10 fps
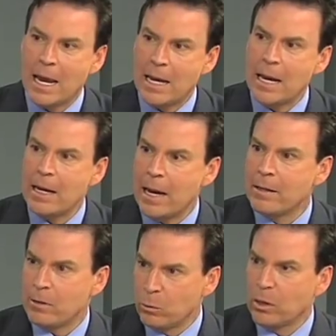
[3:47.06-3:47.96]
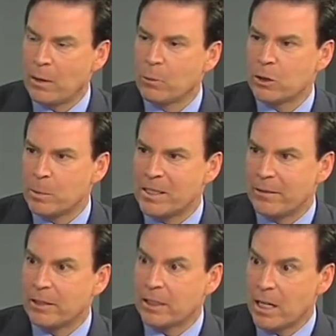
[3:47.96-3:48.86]
And we're
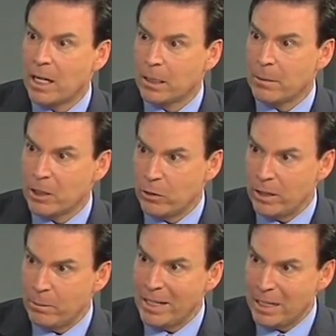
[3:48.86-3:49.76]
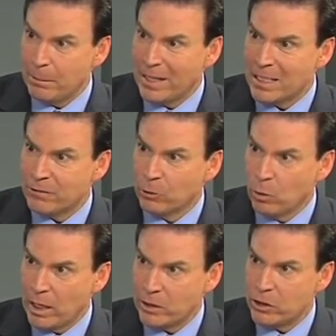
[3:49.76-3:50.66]
specifically talking about you did mini implants for
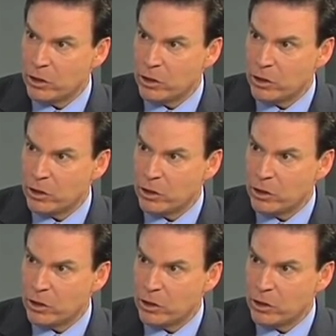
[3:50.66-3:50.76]
what? For